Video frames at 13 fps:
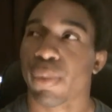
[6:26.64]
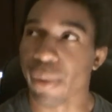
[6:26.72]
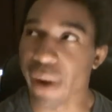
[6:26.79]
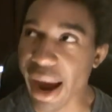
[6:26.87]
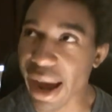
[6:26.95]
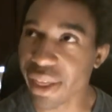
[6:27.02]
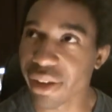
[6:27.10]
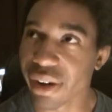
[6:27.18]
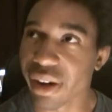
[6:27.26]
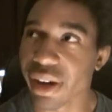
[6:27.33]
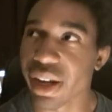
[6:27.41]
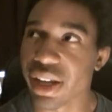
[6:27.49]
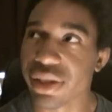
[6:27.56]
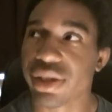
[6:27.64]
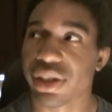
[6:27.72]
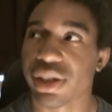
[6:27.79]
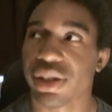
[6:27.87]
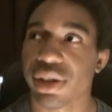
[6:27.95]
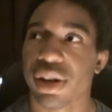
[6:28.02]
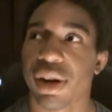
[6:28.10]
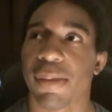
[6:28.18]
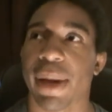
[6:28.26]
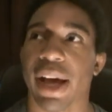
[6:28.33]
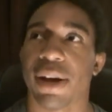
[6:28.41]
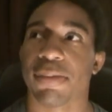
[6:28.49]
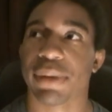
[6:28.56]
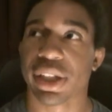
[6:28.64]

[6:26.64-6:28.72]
rather insecure about,